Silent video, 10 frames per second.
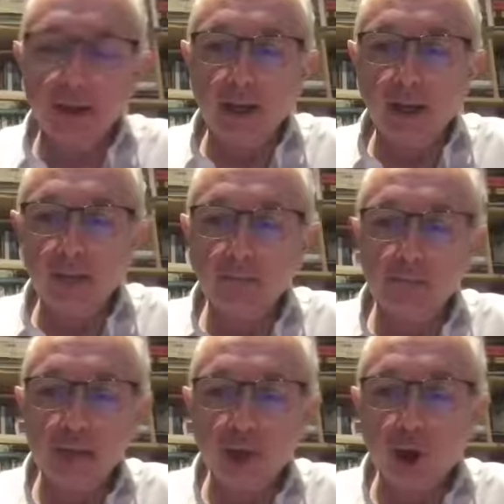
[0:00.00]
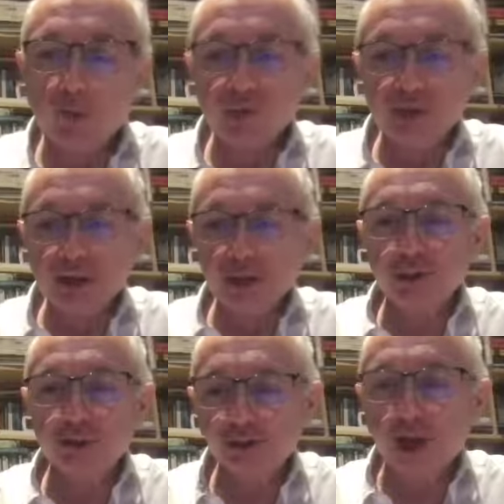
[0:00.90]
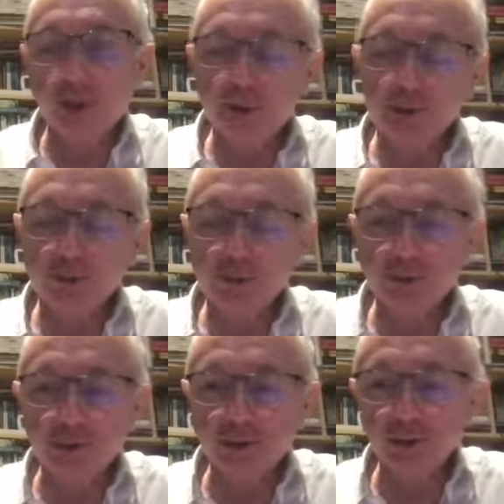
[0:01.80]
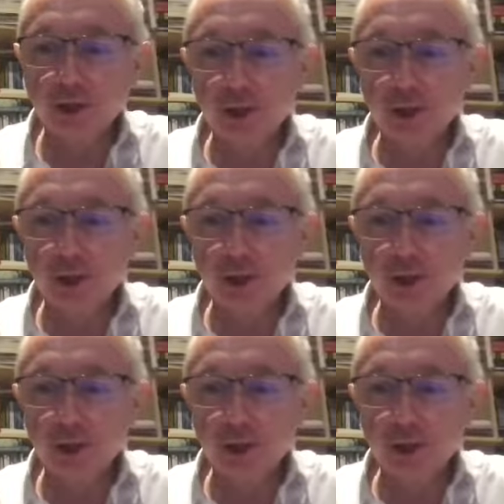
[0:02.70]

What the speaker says: In many conversations I've had with Christians